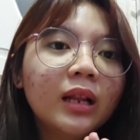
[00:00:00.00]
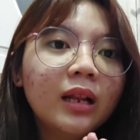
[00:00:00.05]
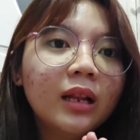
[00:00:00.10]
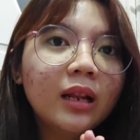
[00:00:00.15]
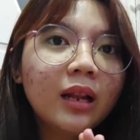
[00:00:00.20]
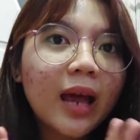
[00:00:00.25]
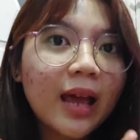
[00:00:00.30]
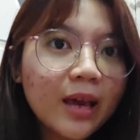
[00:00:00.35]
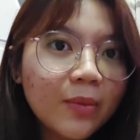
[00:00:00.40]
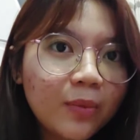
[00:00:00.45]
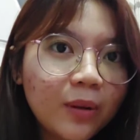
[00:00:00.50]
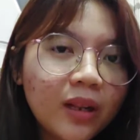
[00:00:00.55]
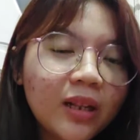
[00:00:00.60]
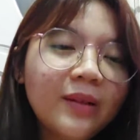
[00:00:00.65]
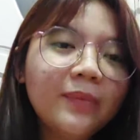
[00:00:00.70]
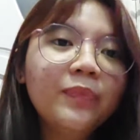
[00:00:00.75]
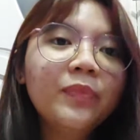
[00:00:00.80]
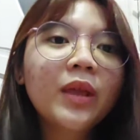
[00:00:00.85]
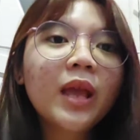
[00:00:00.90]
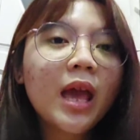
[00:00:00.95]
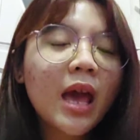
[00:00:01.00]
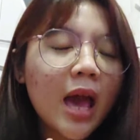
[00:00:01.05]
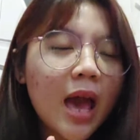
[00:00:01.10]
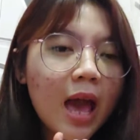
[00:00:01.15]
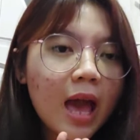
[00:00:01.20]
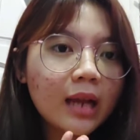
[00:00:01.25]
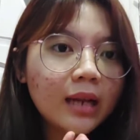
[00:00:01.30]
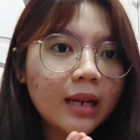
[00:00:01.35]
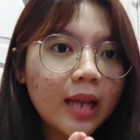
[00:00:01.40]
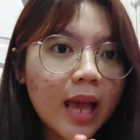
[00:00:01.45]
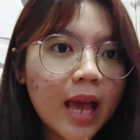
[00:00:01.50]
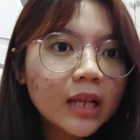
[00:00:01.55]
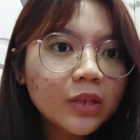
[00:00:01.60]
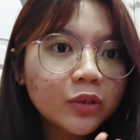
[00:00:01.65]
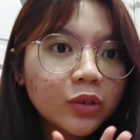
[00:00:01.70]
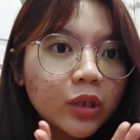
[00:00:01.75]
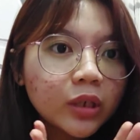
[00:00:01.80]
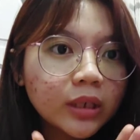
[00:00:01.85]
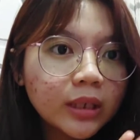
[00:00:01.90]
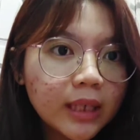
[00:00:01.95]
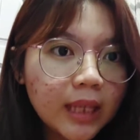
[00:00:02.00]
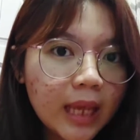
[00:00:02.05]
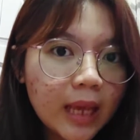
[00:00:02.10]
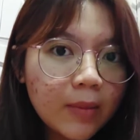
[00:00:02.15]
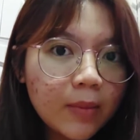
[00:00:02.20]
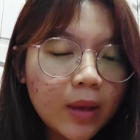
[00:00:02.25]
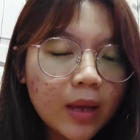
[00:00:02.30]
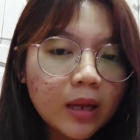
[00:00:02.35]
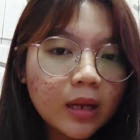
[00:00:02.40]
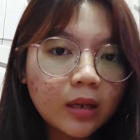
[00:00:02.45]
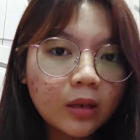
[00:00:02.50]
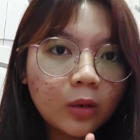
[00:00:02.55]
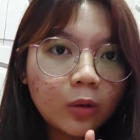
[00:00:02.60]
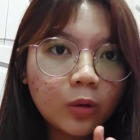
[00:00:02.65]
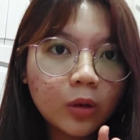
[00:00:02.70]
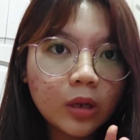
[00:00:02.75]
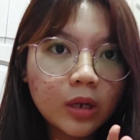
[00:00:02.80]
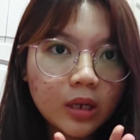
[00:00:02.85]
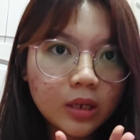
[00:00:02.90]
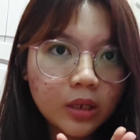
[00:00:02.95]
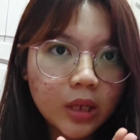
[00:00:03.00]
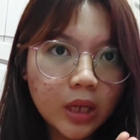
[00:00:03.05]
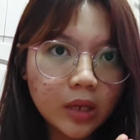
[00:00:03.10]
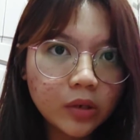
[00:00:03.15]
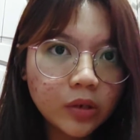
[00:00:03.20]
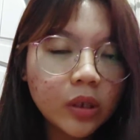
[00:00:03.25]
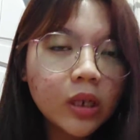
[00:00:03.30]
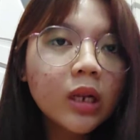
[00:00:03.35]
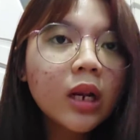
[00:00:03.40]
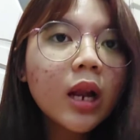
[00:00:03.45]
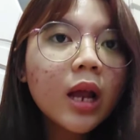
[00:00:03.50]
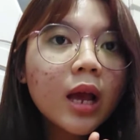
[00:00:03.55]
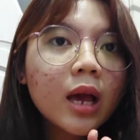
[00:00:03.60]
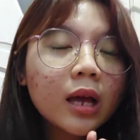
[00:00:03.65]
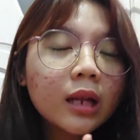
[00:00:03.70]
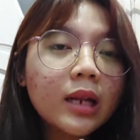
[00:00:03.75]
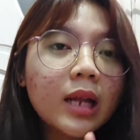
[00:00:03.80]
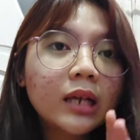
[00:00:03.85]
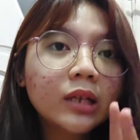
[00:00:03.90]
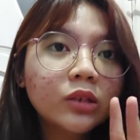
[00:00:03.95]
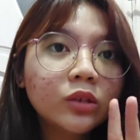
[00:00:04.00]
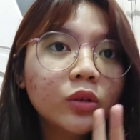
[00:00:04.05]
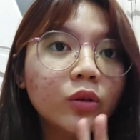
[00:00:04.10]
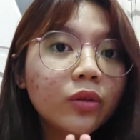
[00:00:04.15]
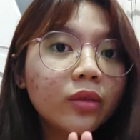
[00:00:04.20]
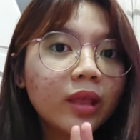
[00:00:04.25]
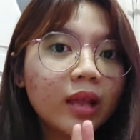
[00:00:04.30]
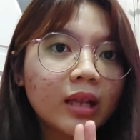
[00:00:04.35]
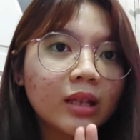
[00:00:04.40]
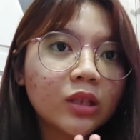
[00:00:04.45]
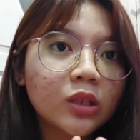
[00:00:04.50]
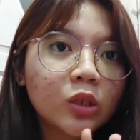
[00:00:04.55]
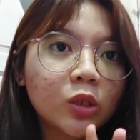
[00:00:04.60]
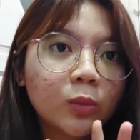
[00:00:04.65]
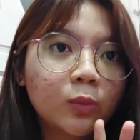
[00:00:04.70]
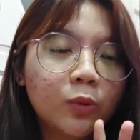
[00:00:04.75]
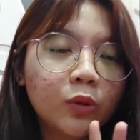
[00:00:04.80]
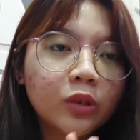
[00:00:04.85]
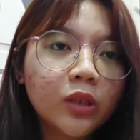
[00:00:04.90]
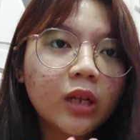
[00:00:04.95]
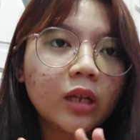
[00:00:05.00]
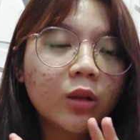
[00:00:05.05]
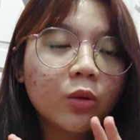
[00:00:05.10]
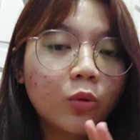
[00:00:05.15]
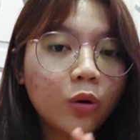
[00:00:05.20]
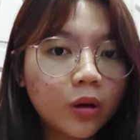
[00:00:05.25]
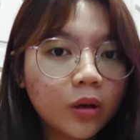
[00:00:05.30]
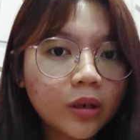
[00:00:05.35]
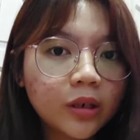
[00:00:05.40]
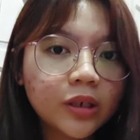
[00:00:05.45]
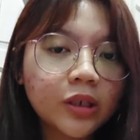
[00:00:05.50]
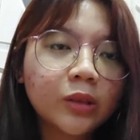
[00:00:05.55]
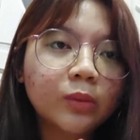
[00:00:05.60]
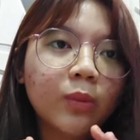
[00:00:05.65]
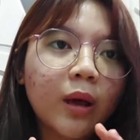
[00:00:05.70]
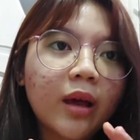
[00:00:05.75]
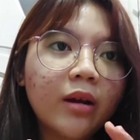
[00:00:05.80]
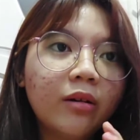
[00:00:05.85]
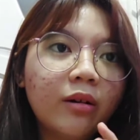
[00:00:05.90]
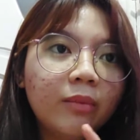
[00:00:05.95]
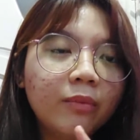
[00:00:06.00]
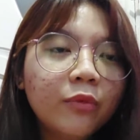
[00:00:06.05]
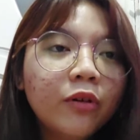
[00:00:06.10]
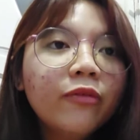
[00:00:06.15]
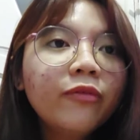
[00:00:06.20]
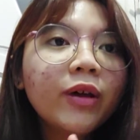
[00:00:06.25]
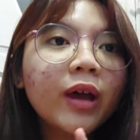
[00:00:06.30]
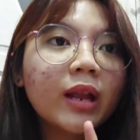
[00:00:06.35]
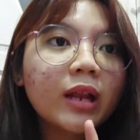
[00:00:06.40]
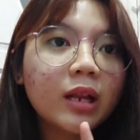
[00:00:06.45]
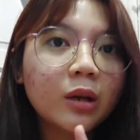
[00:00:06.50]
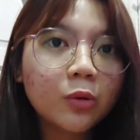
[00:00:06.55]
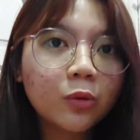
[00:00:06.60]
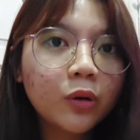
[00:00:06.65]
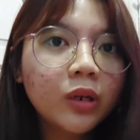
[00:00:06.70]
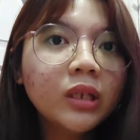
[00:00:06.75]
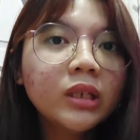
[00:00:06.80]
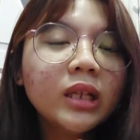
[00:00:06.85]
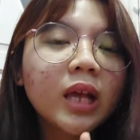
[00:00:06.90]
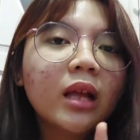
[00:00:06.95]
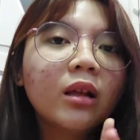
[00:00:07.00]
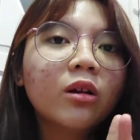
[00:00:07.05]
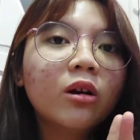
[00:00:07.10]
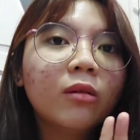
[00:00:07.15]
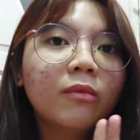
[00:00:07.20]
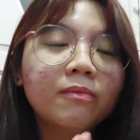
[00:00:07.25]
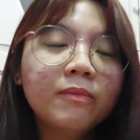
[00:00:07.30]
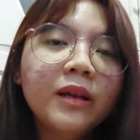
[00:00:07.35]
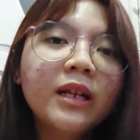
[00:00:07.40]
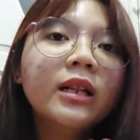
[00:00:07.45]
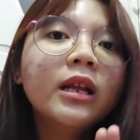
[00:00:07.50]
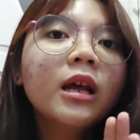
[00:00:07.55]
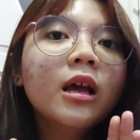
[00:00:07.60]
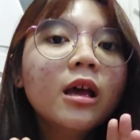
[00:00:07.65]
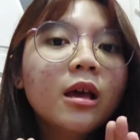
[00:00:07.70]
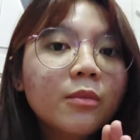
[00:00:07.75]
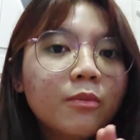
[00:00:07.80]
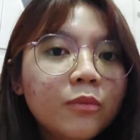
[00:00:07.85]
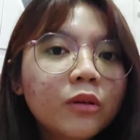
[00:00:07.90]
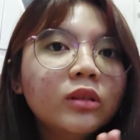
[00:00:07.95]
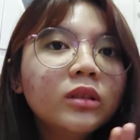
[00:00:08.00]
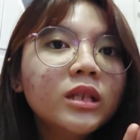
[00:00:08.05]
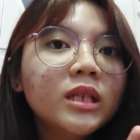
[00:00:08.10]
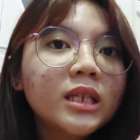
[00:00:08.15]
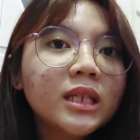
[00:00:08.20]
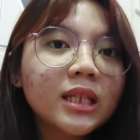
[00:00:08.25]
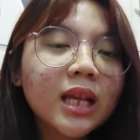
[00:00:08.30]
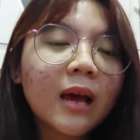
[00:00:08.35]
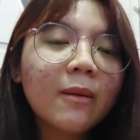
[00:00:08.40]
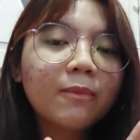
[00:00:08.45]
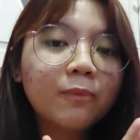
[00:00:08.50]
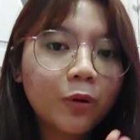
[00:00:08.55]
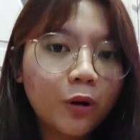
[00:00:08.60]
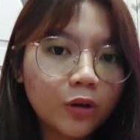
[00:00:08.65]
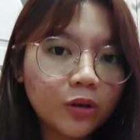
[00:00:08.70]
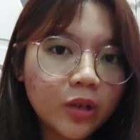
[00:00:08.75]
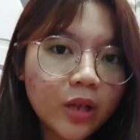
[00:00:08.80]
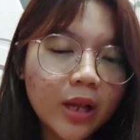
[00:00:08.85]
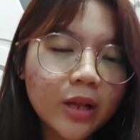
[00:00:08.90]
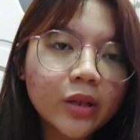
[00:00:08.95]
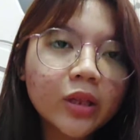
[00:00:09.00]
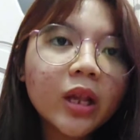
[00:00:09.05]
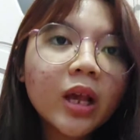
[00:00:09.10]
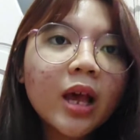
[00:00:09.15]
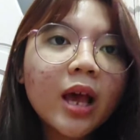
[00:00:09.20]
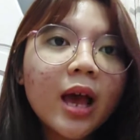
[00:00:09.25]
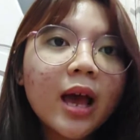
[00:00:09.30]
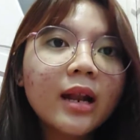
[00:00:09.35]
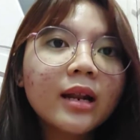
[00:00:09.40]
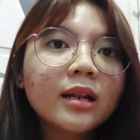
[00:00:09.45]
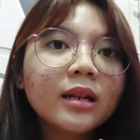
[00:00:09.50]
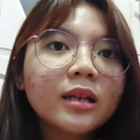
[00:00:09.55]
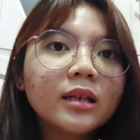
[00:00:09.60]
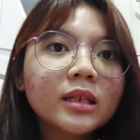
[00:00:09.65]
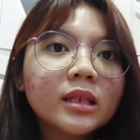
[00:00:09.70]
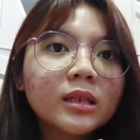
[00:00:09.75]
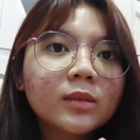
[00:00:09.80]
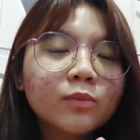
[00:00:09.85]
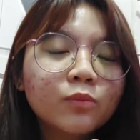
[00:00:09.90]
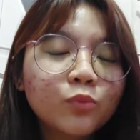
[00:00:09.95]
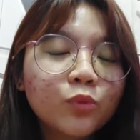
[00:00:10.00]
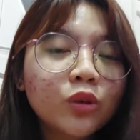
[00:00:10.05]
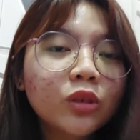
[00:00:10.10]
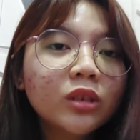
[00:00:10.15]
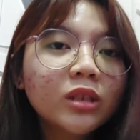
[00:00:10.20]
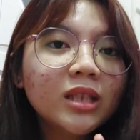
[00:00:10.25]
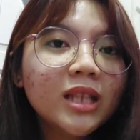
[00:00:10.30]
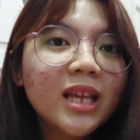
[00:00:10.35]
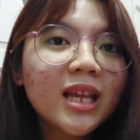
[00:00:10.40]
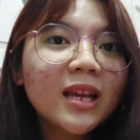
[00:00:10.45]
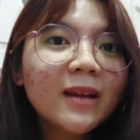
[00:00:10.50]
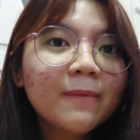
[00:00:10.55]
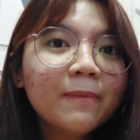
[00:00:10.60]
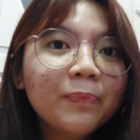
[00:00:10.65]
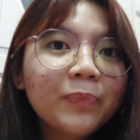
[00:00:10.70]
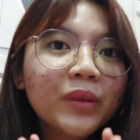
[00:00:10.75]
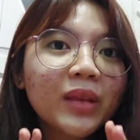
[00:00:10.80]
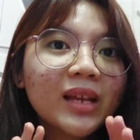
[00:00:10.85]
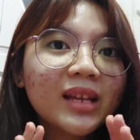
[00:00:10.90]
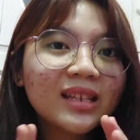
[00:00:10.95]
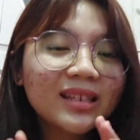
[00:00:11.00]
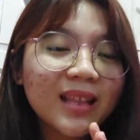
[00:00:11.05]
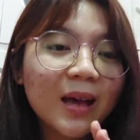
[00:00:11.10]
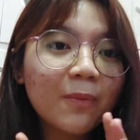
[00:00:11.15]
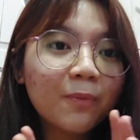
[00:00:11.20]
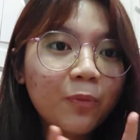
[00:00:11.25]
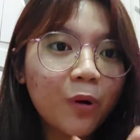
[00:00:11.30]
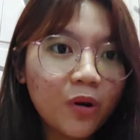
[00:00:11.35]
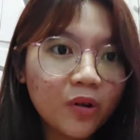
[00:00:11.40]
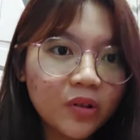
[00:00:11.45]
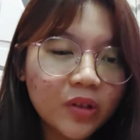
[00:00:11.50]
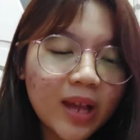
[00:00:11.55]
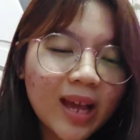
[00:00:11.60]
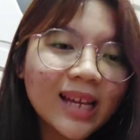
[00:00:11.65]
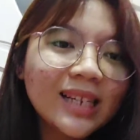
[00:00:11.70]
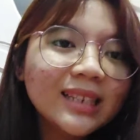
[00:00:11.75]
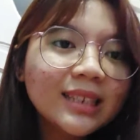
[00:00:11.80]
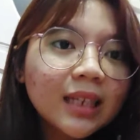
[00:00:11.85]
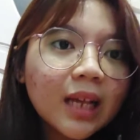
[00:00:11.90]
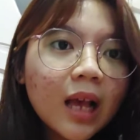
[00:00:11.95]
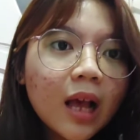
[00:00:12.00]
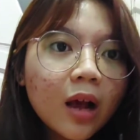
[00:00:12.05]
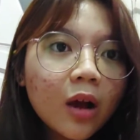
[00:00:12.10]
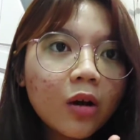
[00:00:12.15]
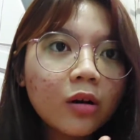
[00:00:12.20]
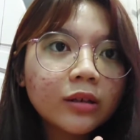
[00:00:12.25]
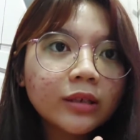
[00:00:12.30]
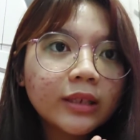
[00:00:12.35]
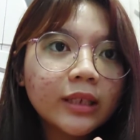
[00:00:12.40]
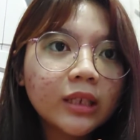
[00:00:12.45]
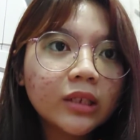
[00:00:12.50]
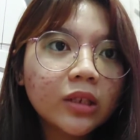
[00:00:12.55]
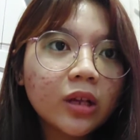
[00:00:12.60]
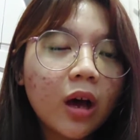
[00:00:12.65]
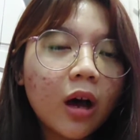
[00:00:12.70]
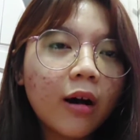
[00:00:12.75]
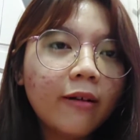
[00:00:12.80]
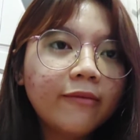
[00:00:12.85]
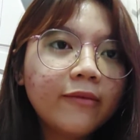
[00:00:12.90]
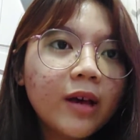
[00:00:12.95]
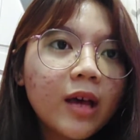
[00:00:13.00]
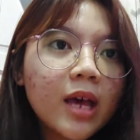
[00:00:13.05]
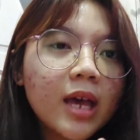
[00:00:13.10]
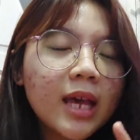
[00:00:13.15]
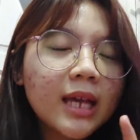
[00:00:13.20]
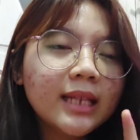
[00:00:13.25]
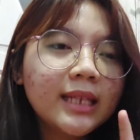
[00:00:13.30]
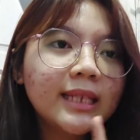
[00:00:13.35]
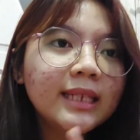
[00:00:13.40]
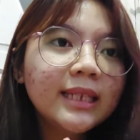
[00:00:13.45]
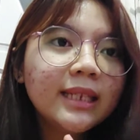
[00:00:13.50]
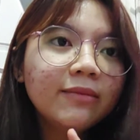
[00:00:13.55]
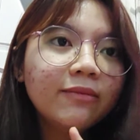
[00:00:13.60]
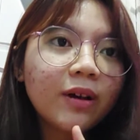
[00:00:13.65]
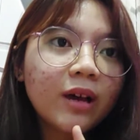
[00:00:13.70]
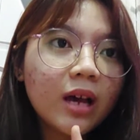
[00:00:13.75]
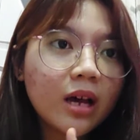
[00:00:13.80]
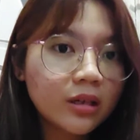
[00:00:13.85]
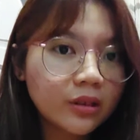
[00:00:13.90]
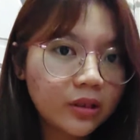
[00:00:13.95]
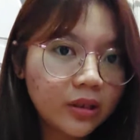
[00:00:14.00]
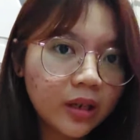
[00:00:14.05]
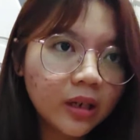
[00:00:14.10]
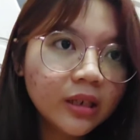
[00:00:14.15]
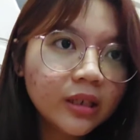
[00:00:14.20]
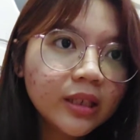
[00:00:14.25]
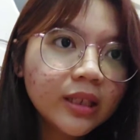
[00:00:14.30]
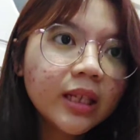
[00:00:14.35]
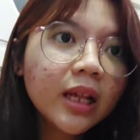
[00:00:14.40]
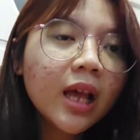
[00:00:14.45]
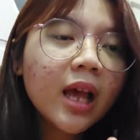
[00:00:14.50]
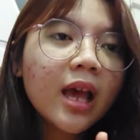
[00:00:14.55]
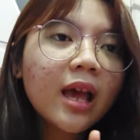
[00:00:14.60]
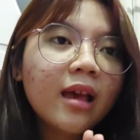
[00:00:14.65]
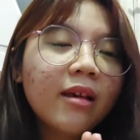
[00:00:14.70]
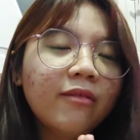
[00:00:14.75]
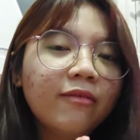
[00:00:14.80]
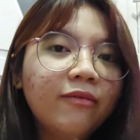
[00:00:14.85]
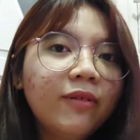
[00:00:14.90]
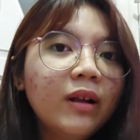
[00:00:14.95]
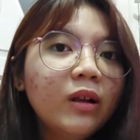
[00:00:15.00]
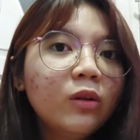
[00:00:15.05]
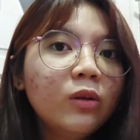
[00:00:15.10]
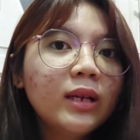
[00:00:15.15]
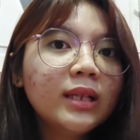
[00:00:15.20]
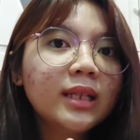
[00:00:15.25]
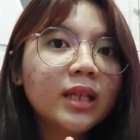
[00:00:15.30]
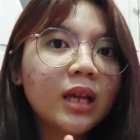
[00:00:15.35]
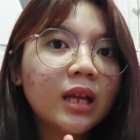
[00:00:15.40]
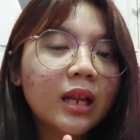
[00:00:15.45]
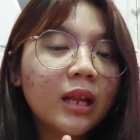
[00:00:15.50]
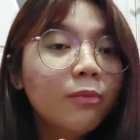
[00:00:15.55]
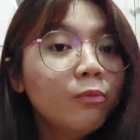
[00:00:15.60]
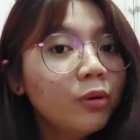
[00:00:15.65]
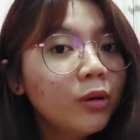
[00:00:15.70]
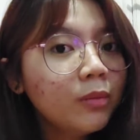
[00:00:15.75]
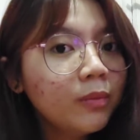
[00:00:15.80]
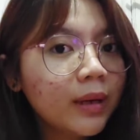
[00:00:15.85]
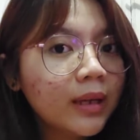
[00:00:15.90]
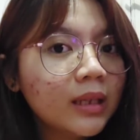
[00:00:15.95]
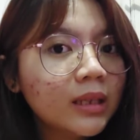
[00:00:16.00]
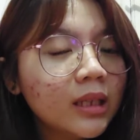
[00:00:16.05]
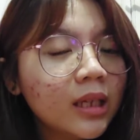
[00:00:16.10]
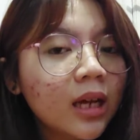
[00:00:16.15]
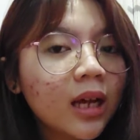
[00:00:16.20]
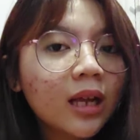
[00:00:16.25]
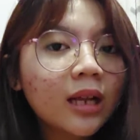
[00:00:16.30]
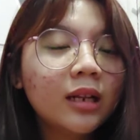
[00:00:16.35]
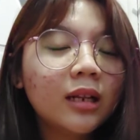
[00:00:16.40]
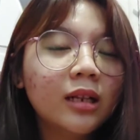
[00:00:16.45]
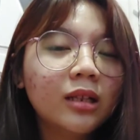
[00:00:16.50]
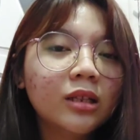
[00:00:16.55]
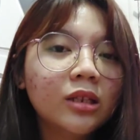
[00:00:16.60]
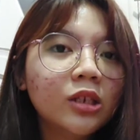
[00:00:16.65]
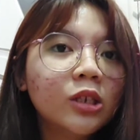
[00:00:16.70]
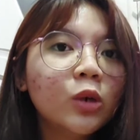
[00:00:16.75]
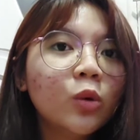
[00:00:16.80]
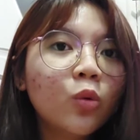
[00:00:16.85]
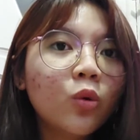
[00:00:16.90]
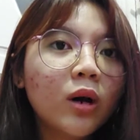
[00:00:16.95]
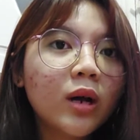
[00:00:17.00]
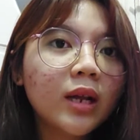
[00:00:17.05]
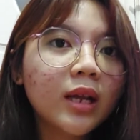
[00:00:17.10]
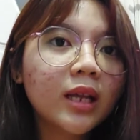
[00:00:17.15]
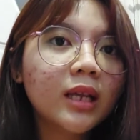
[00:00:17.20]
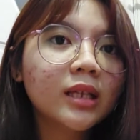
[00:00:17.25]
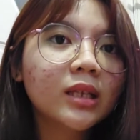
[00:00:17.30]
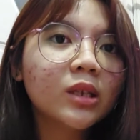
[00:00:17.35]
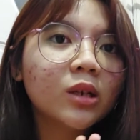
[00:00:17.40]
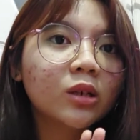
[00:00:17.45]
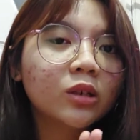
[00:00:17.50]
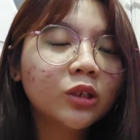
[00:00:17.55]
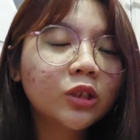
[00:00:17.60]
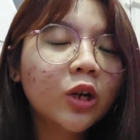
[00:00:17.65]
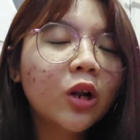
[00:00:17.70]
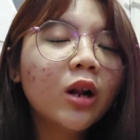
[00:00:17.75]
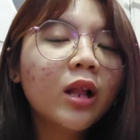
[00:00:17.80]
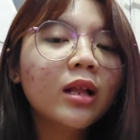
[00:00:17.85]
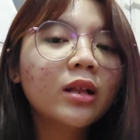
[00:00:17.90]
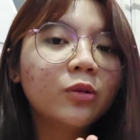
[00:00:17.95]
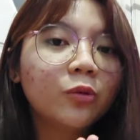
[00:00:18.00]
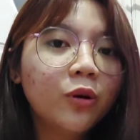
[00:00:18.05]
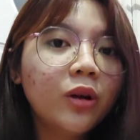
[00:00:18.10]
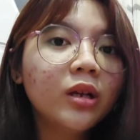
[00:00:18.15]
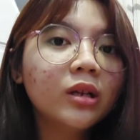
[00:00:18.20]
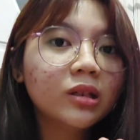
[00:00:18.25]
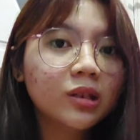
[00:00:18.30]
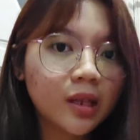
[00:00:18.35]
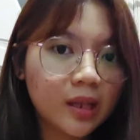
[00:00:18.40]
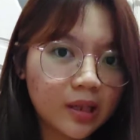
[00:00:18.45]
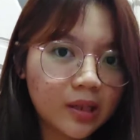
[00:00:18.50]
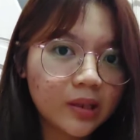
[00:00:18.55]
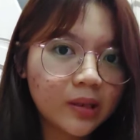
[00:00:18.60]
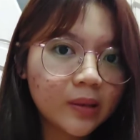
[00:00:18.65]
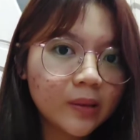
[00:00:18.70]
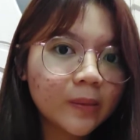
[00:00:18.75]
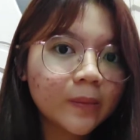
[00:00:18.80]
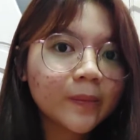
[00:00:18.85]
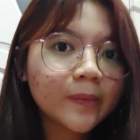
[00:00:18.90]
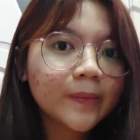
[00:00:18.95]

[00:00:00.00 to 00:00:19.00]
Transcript: liable. And the HR team in an organization does two things to protect the workers: by remove any risk and complete multi-step process. And this multi-step process consists of identify hazards, evaluate and implement, and the third one is control and reassess.